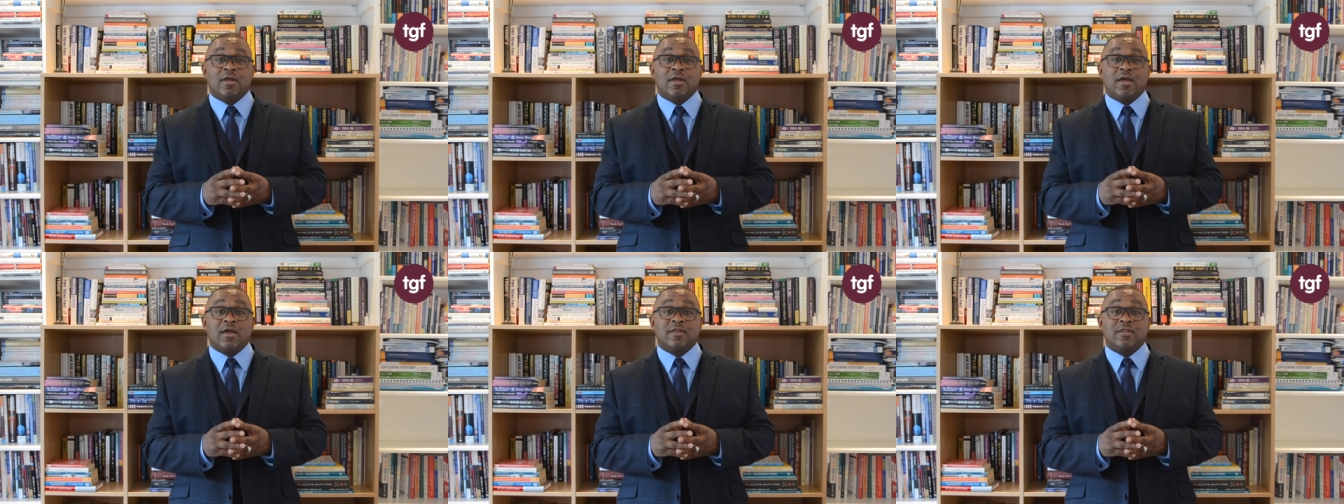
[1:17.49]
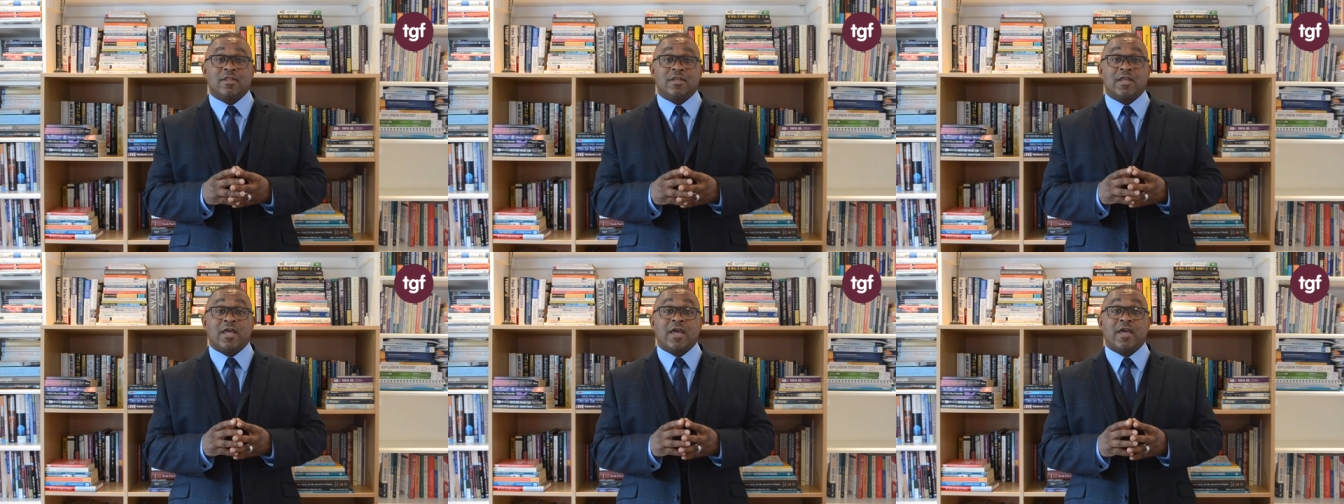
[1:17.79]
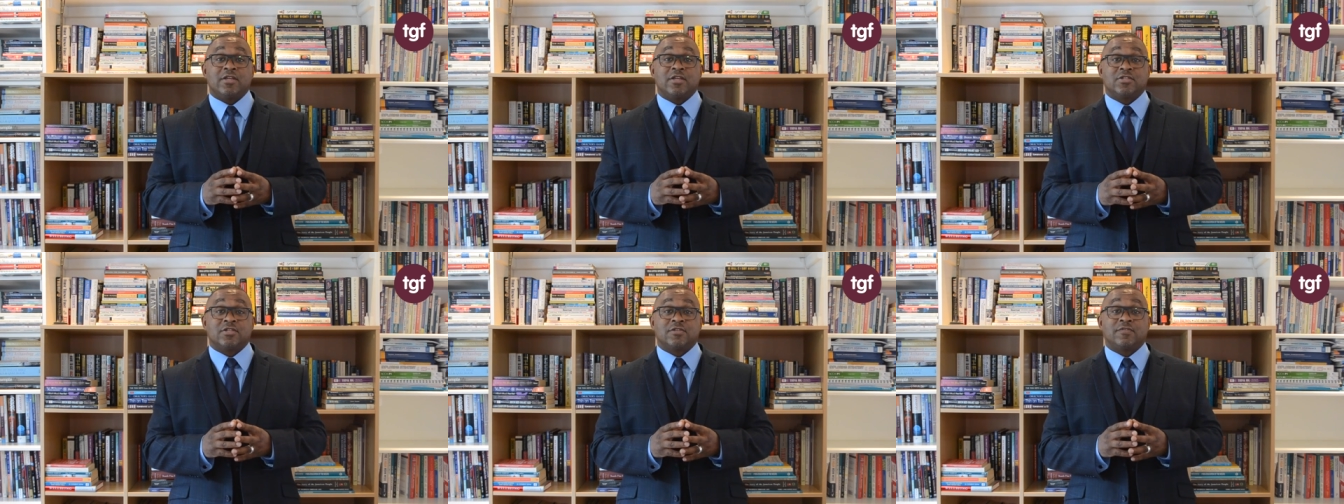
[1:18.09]
and then the
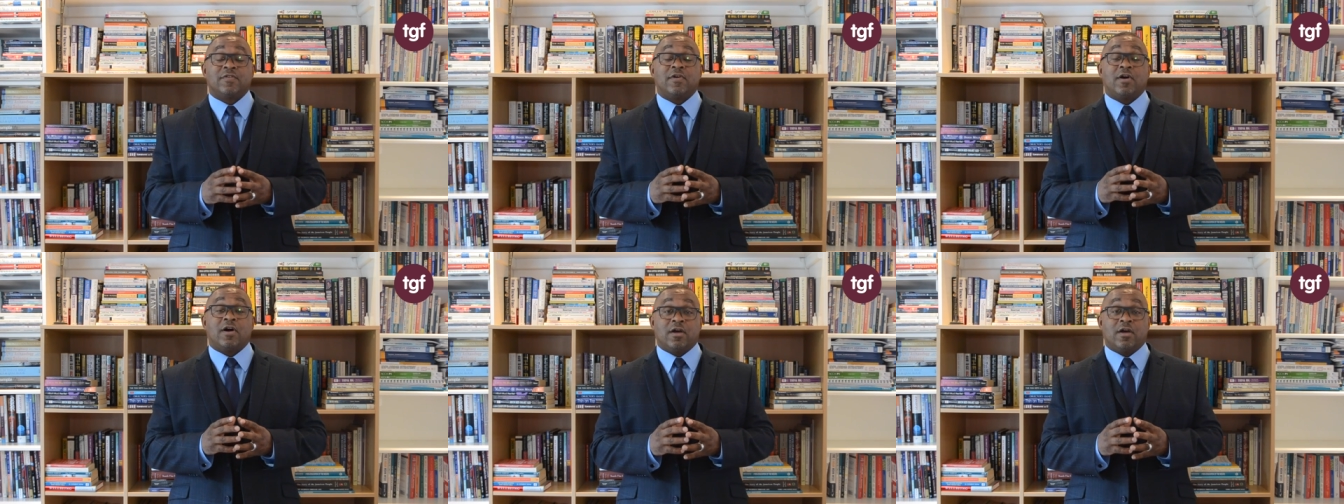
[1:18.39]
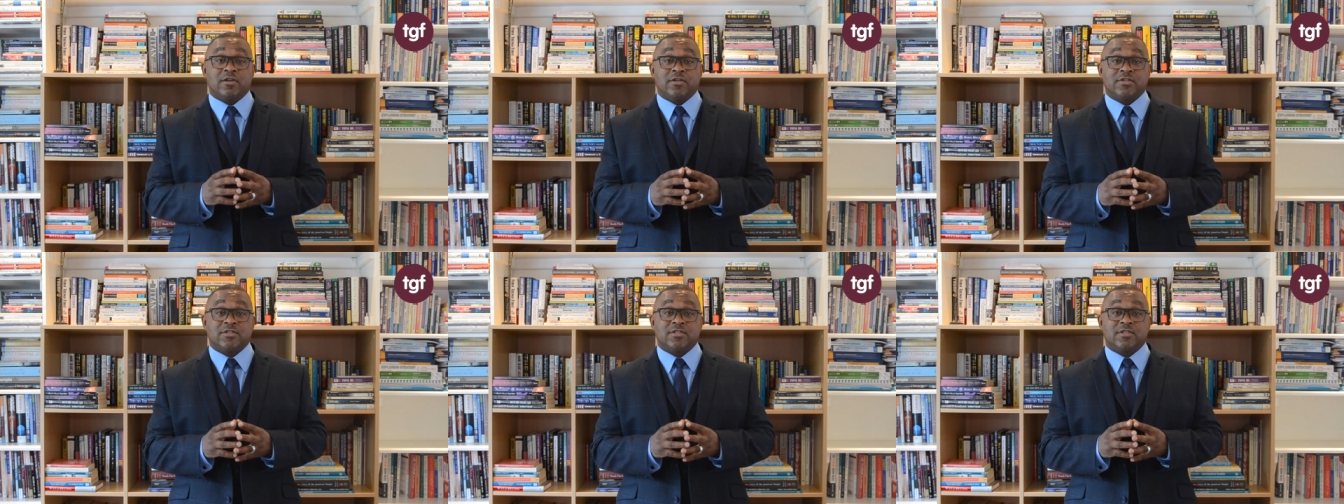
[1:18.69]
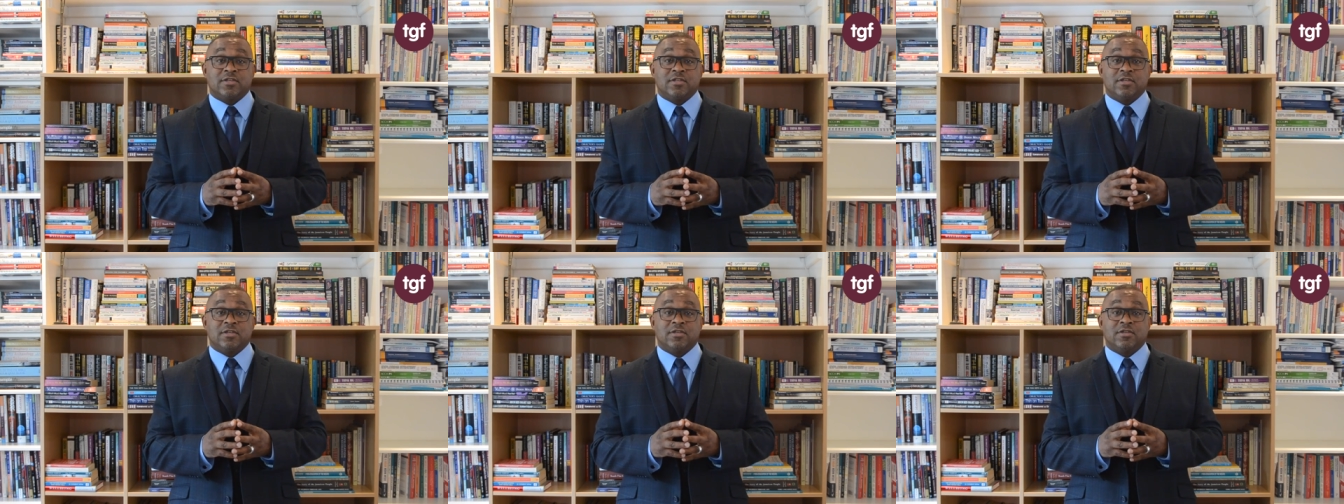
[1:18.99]
H is for
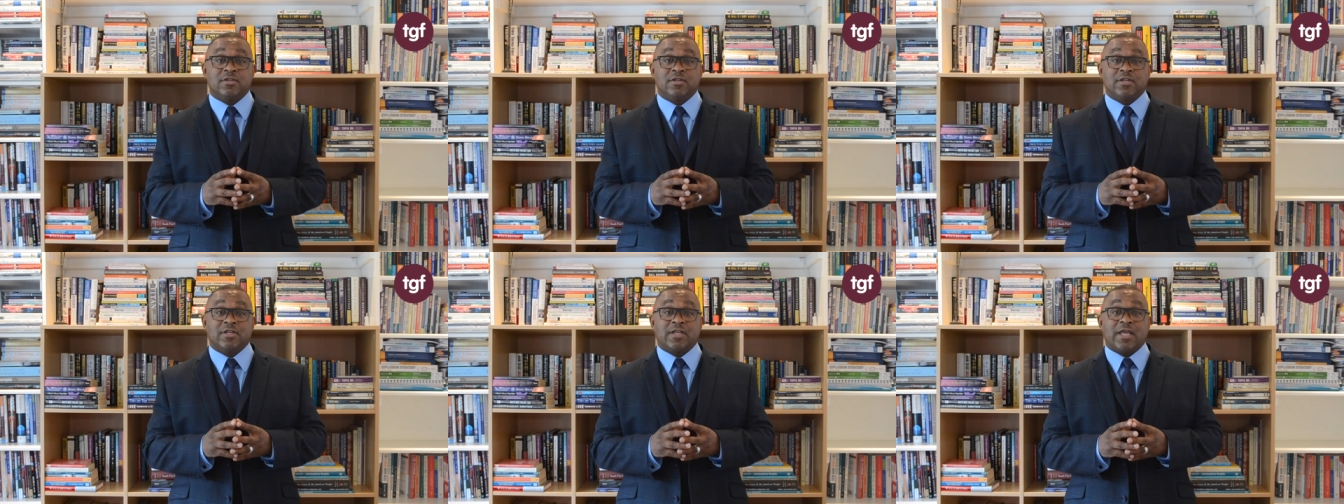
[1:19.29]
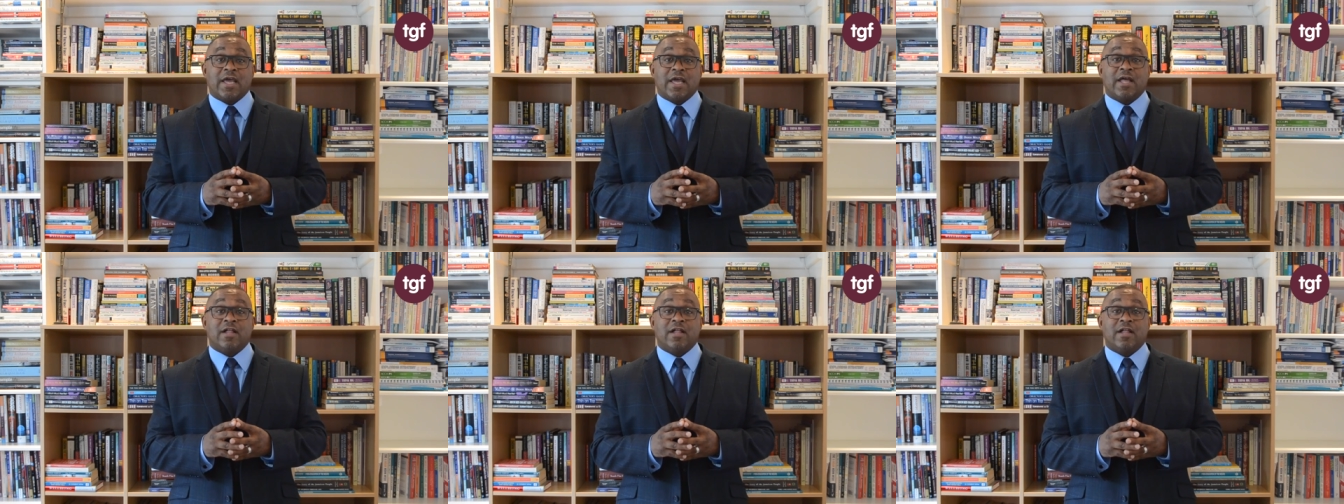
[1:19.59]
honesty, the